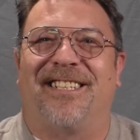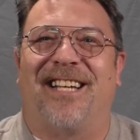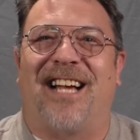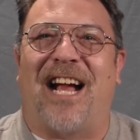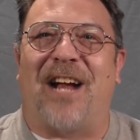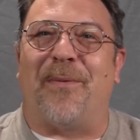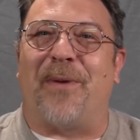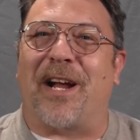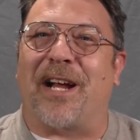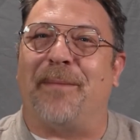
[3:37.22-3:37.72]

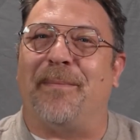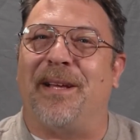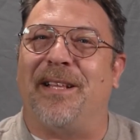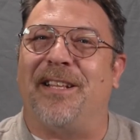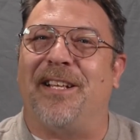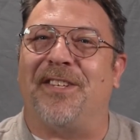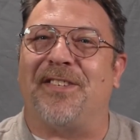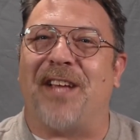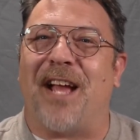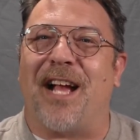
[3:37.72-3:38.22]
I recommend
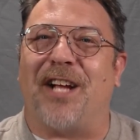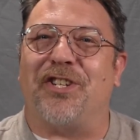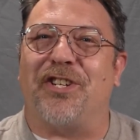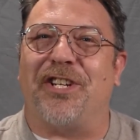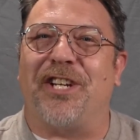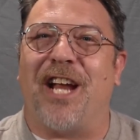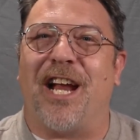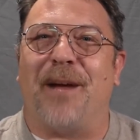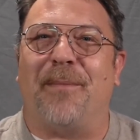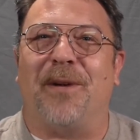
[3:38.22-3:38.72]
this action
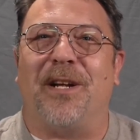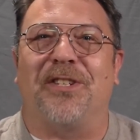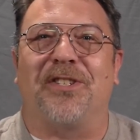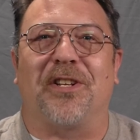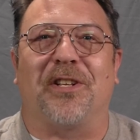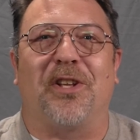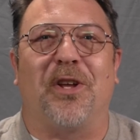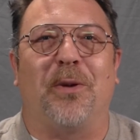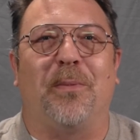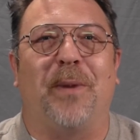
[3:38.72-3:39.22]
camera as a
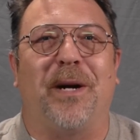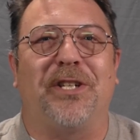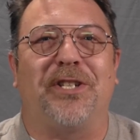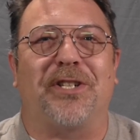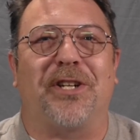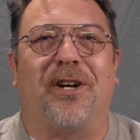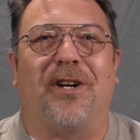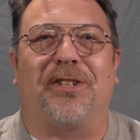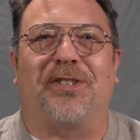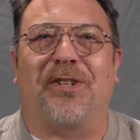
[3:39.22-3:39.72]
low
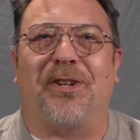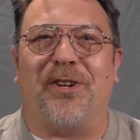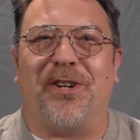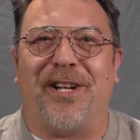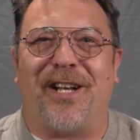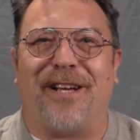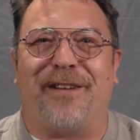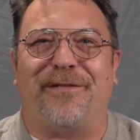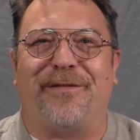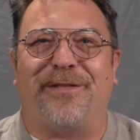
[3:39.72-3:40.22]
budget
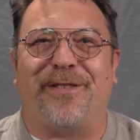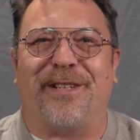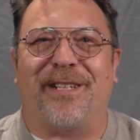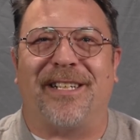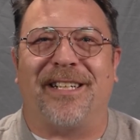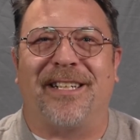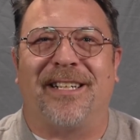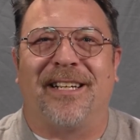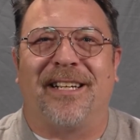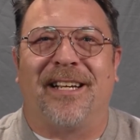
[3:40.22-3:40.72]
alternative
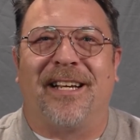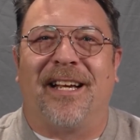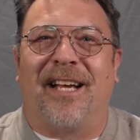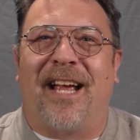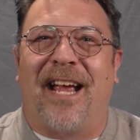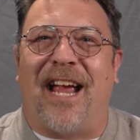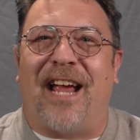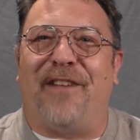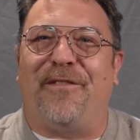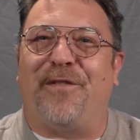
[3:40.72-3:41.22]

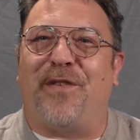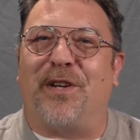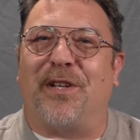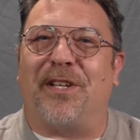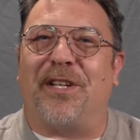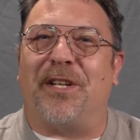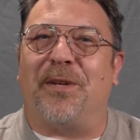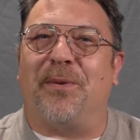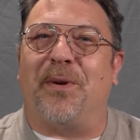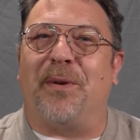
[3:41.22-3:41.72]
and feel
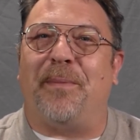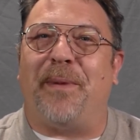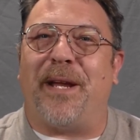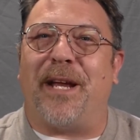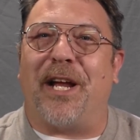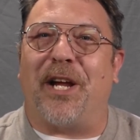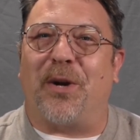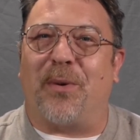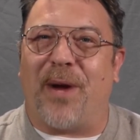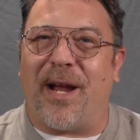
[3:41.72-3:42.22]
that it would be
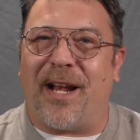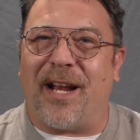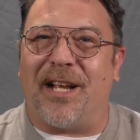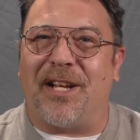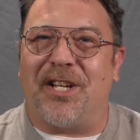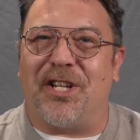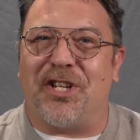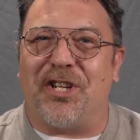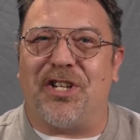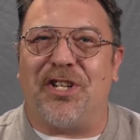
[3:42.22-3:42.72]
a great
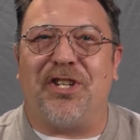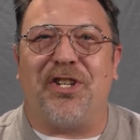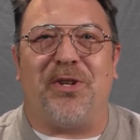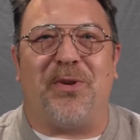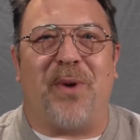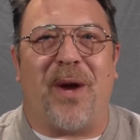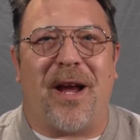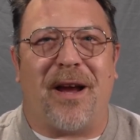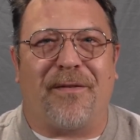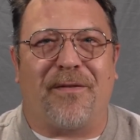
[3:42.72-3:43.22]
addition
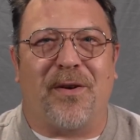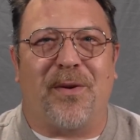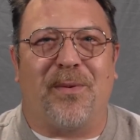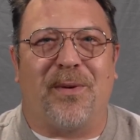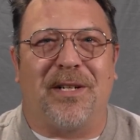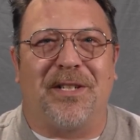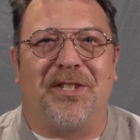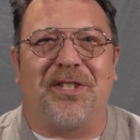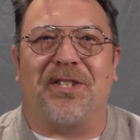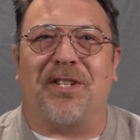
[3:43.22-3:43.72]
to
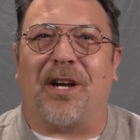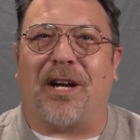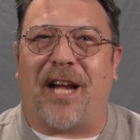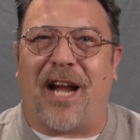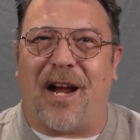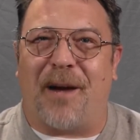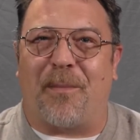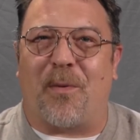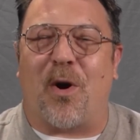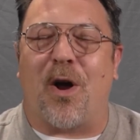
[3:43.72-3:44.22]
everyone's
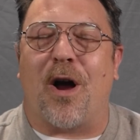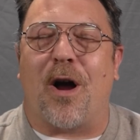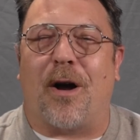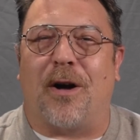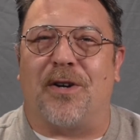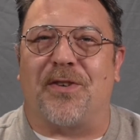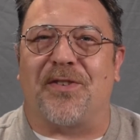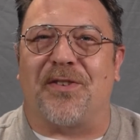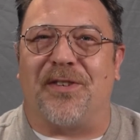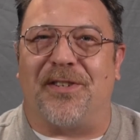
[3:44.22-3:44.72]
camera
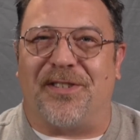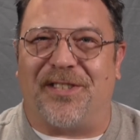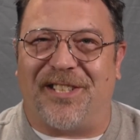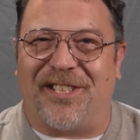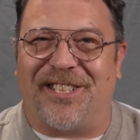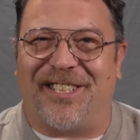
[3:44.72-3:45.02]
arsenal.